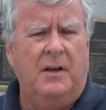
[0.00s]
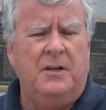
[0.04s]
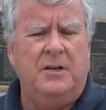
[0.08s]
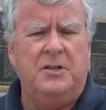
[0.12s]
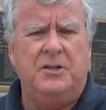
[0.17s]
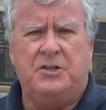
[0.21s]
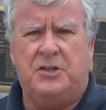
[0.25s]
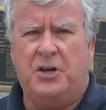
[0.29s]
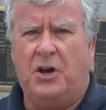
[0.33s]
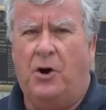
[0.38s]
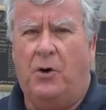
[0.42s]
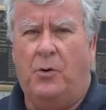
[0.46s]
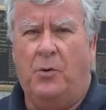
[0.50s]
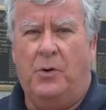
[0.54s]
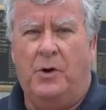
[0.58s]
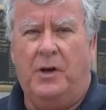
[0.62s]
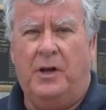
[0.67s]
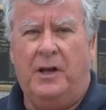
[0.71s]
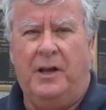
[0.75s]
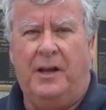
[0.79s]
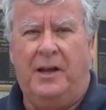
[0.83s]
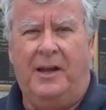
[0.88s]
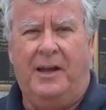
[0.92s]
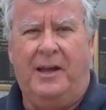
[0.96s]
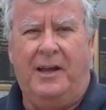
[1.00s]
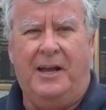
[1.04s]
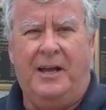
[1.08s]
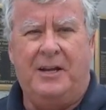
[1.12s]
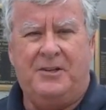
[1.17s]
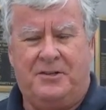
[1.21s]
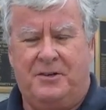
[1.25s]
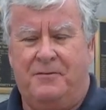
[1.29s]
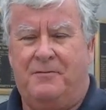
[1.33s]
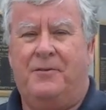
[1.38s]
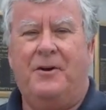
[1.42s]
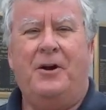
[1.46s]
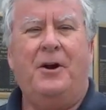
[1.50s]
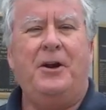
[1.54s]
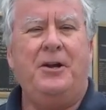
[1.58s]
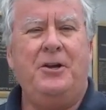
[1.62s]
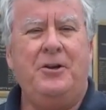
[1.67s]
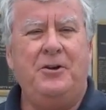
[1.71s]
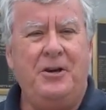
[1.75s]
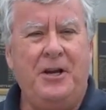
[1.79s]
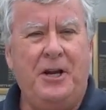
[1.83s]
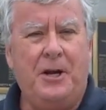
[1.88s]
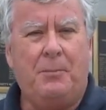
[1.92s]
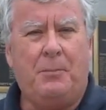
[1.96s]
So it's a very
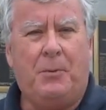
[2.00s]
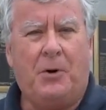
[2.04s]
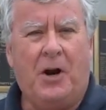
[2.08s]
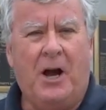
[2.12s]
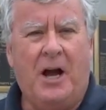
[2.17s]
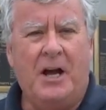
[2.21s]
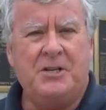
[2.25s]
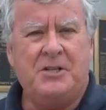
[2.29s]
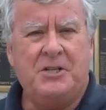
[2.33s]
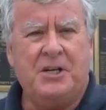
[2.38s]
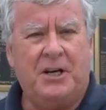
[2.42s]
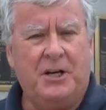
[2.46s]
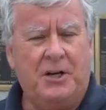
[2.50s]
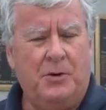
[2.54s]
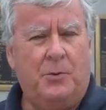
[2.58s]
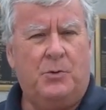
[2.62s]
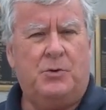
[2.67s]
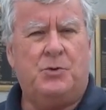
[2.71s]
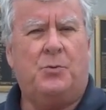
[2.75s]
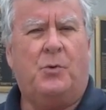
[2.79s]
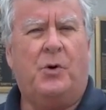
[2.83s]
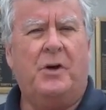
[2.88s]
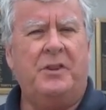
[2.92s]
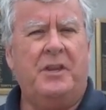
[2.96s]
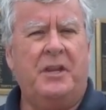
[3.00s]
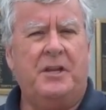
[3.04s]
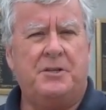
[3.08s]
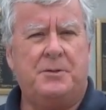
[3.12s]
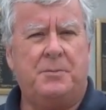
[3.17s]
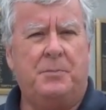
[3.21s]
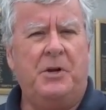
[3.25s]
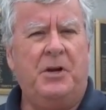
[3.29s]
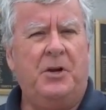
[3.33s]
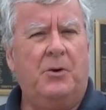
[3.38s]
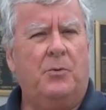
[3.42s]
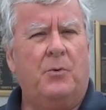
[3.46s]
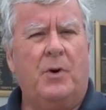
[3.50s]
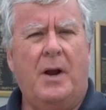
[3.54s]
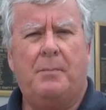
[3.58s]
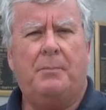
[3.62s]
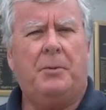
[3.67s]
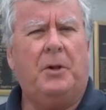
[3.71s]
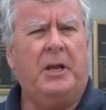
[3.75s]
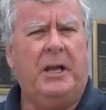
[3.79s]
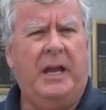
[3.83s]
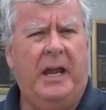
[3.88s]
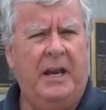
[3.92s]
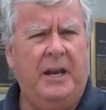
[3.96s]
unique project. It's one that's being
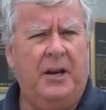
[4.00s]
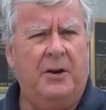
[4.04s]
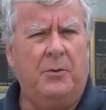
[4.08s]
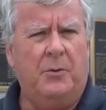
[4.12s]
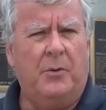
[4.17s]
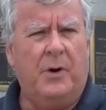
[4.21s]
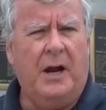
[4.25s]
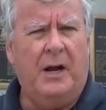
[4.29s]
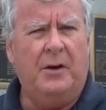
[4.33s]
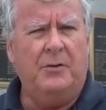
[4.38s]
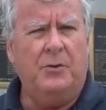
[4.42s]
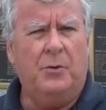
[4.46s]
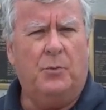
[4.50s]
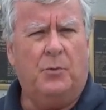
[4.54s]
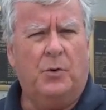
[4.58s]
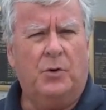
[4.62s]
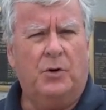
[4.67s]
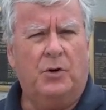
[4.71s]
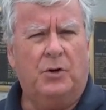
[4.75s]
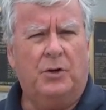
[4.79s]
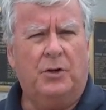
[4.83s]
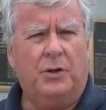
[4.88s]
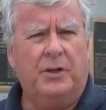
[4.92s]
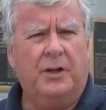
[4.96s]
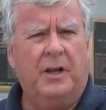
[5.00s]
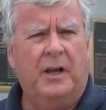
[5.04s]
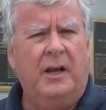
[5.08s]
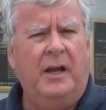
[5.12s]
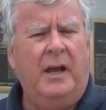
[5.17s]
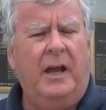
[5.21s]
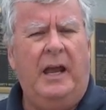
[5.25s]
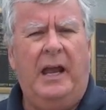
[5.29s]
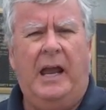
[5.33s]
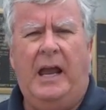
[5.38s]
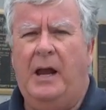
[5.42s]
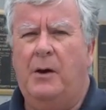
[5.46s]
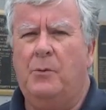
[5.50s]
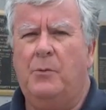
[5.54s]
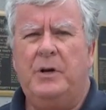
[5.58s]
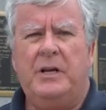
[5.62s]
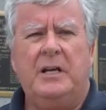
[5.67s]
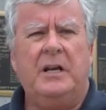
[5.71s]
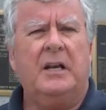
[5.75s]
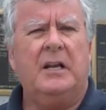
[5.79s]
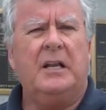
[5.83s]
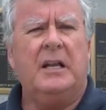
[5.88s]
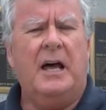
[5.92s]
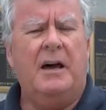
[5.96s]
replicated around the world, and
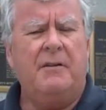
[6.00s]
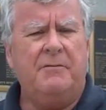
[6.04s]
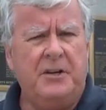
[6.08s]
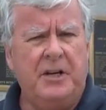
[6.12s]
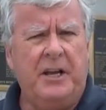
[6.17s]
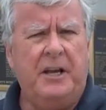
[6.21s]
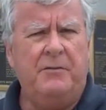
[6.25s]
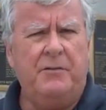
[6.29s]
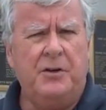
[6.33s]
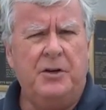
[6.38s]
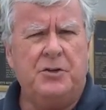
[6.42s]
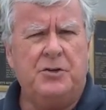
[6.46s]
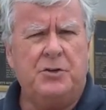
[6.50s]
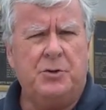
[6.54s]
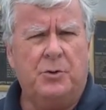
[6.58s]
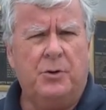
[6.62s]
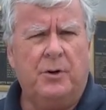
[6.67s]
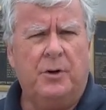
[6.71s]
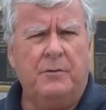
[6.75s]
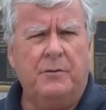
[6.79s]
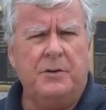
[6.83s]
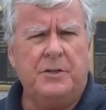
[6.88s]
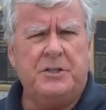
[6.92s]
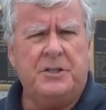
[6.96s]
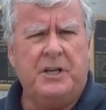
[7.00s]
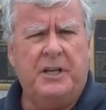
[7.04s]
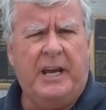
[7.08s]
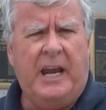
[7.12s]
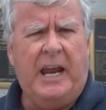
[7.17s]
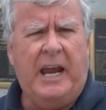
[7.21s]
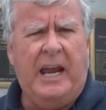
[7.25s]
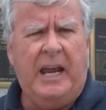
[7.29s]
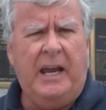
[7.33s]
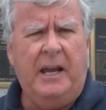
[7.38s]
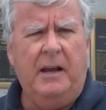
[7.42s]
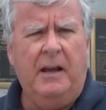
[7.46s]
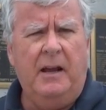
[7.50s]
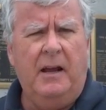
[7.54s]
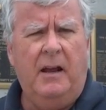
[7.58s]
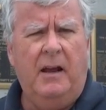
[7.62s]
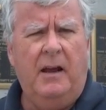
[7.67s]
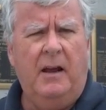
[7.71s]
we'd love to give you a tour of it today.